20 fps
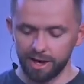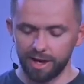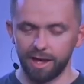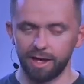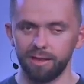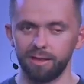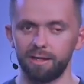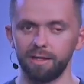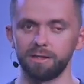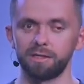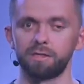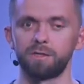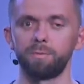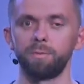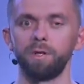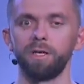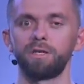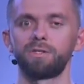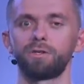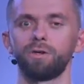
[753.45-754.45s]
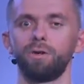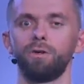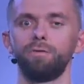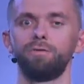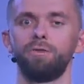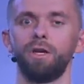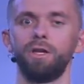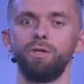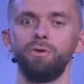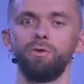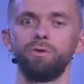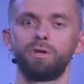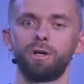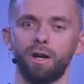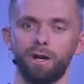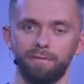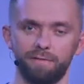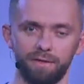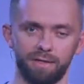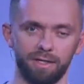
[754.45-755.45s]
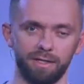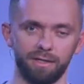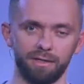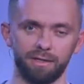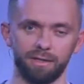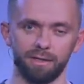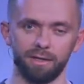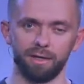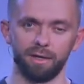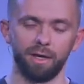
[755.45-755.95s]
And this speaks of the new covenant